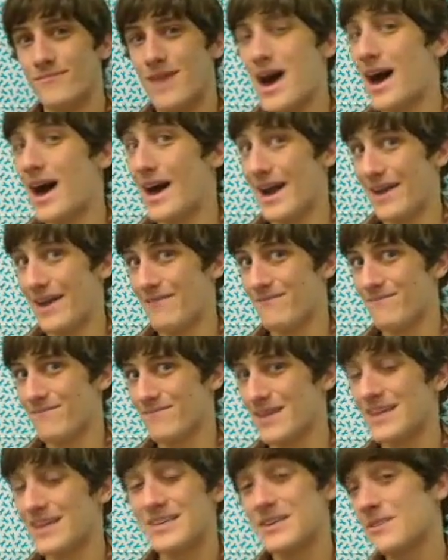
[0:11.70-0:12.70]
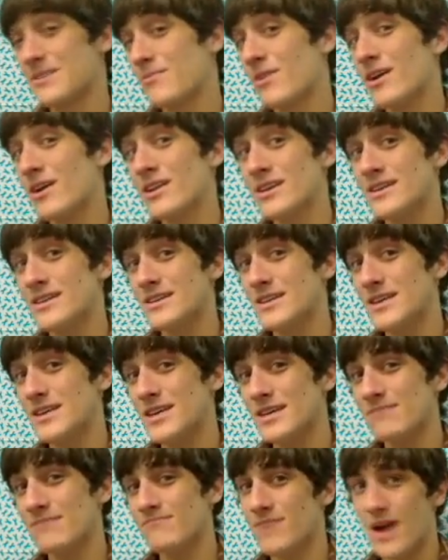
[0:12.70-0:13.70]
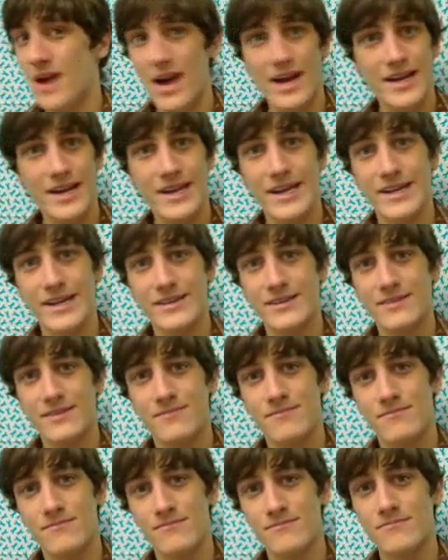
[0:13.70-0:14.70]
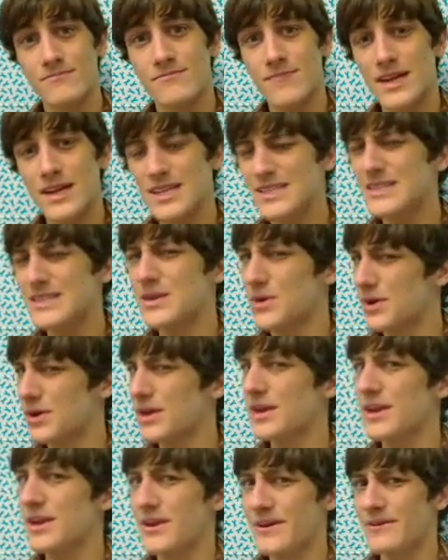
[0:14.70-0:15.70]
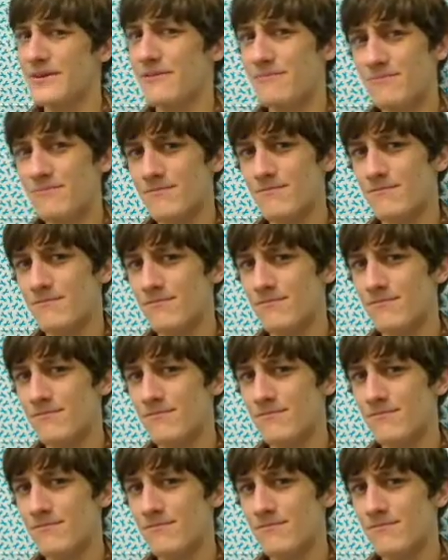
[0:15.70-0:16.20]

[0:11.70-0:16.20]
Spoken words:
Hi, as you can probably see, I knit, and so can you.